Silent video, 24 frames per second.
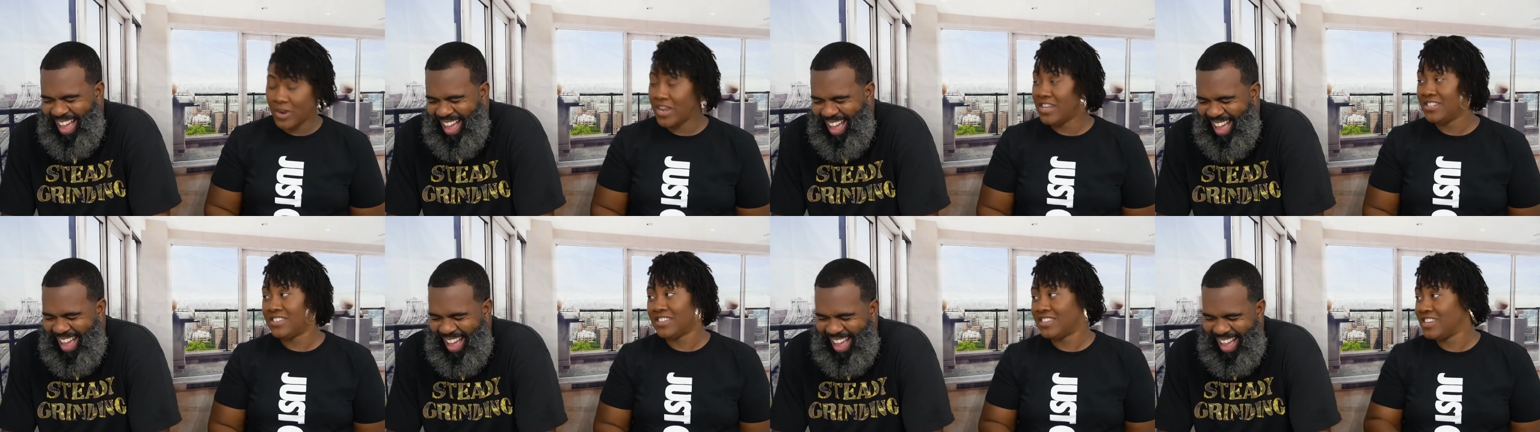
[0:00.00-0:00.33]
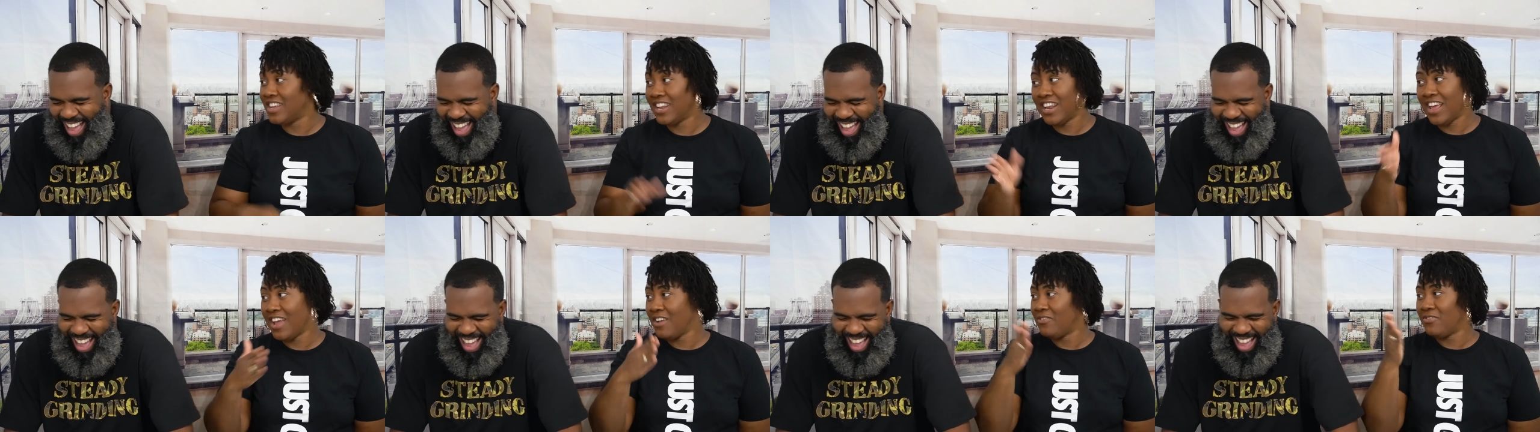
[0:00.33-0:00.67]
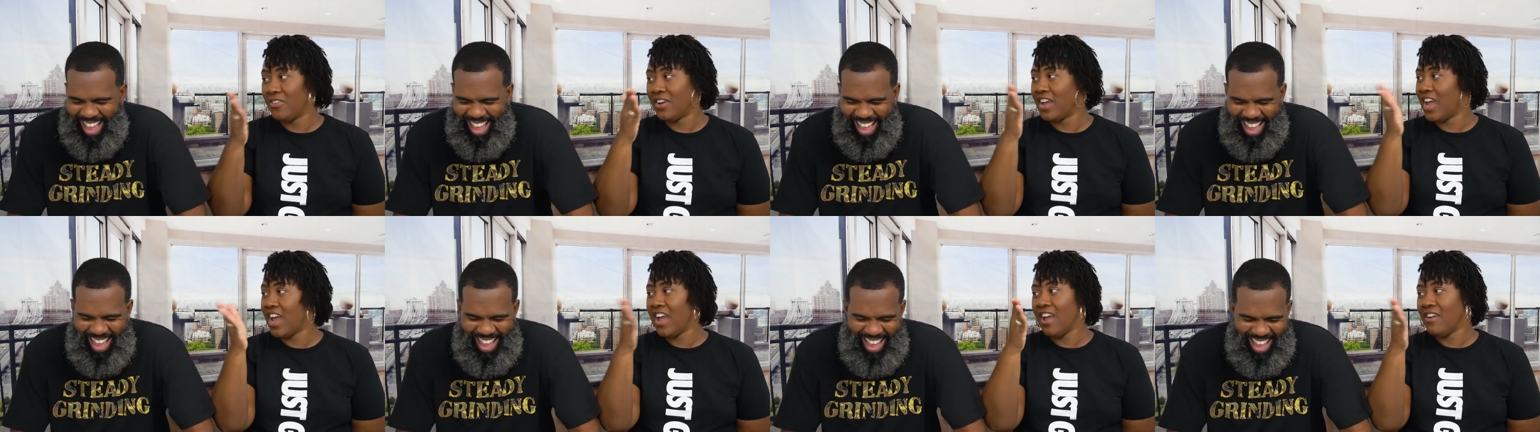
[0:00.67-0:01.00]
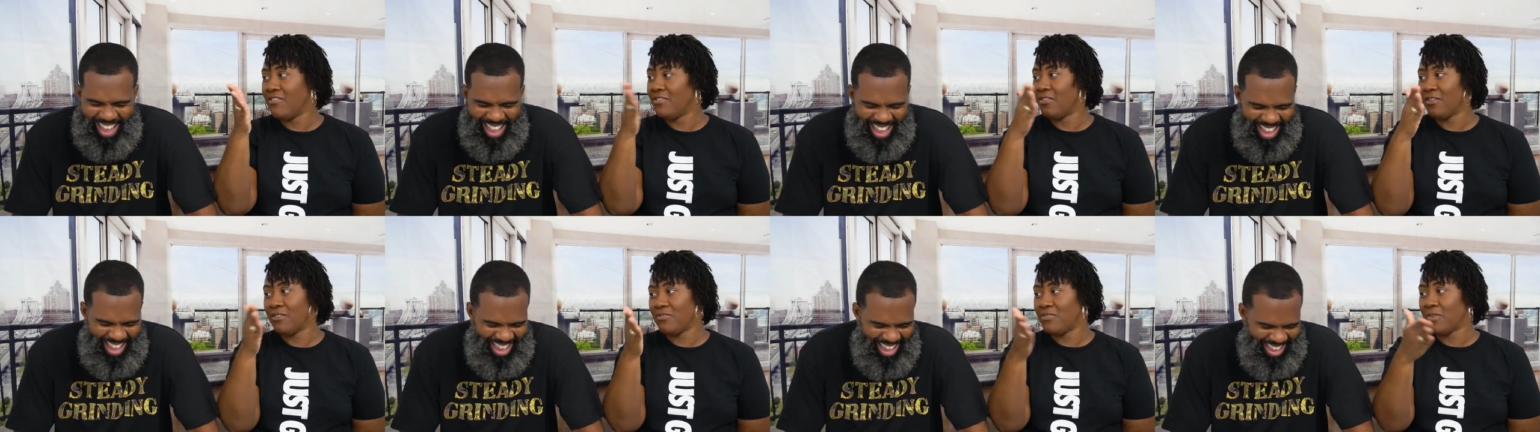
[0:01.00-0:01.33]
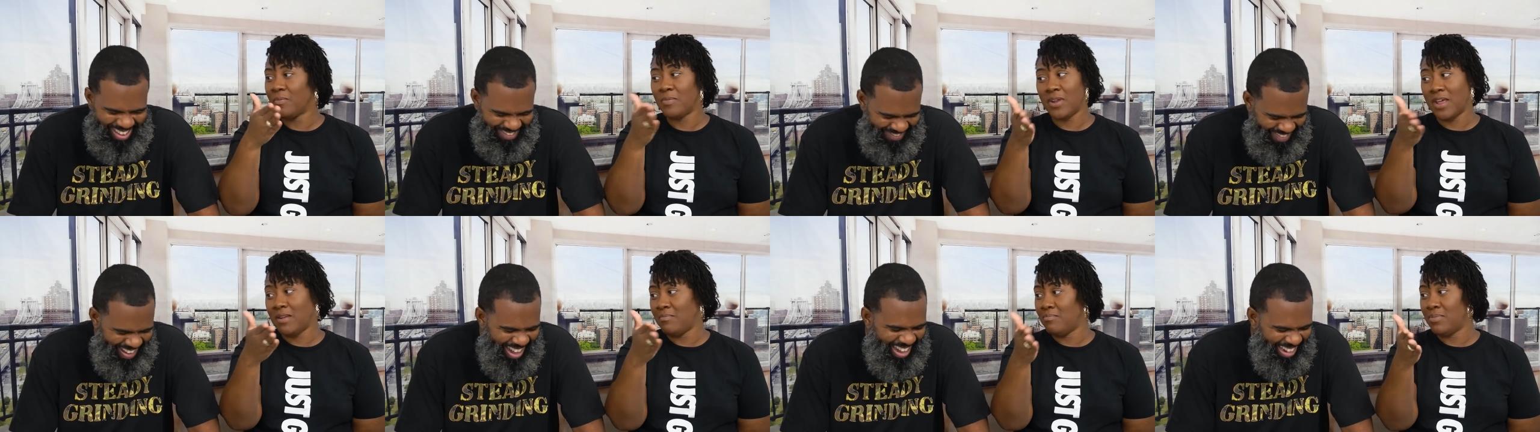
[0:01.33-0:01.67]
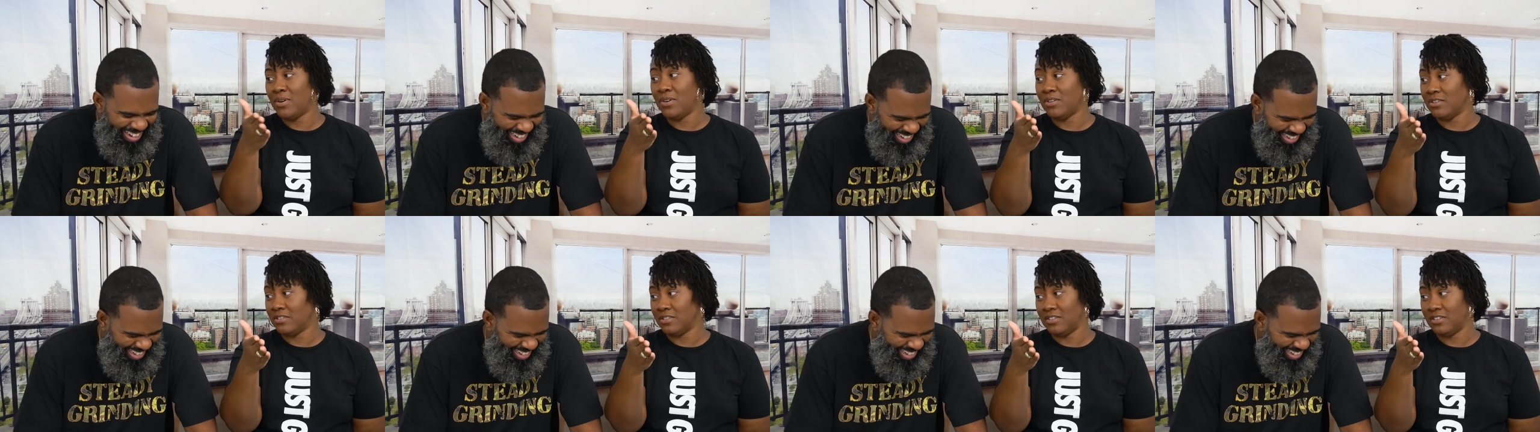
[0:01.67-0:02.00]
Speaker 1: we still ain't forgave her from that
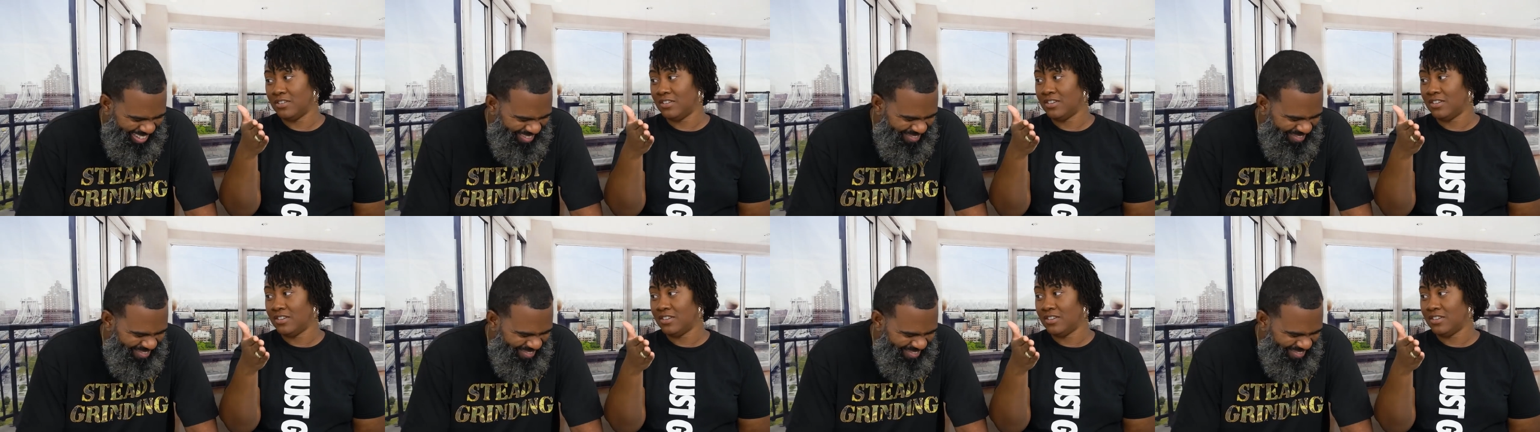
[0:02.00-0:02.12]
book.